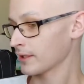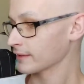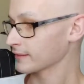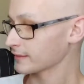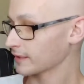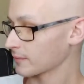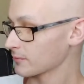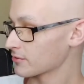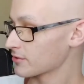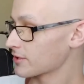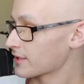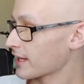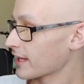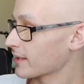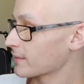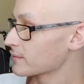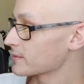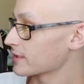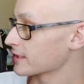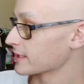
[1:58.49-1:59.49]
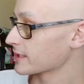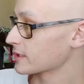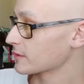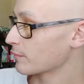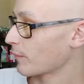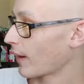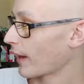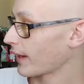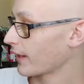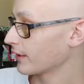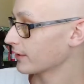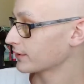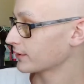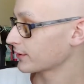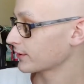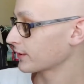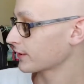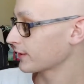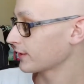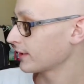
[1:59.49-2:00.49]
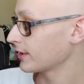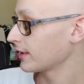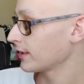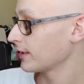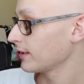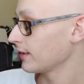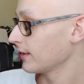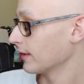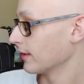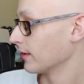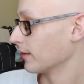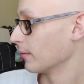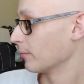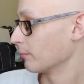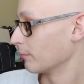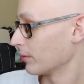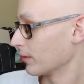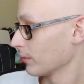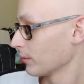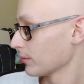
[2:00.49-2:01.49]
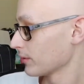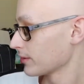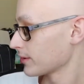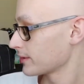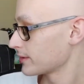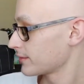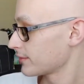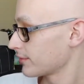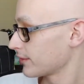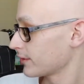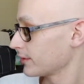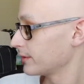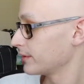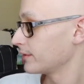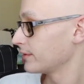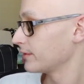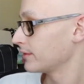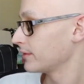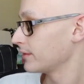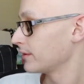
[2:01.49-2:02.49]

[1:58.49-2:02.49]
Comes with games like Spy Hunter, Bubbles, that's fun.